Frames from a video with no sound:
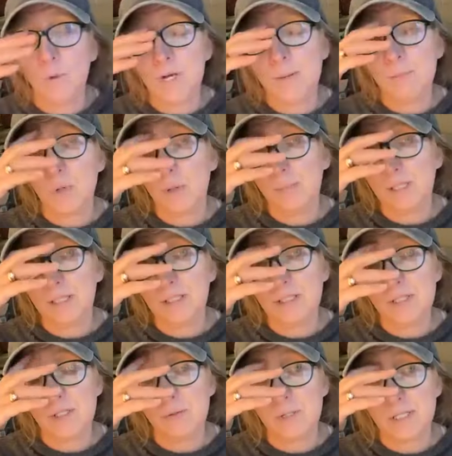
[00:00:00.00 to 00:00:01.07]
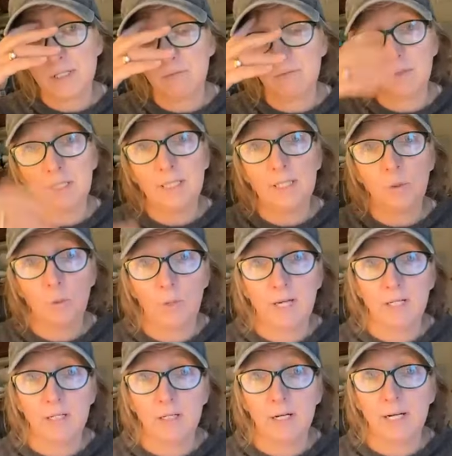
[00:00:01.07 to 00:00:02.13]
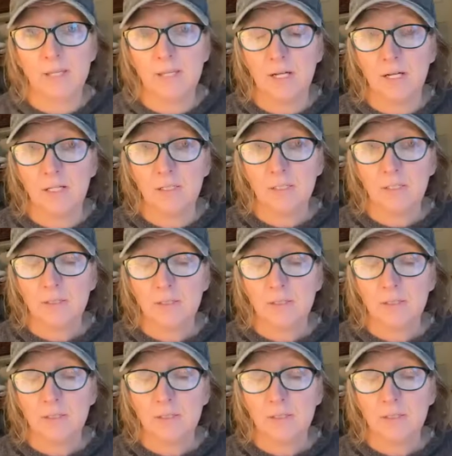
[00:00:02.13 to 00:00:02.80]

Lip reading: what I'm probably going to do is a really quick either.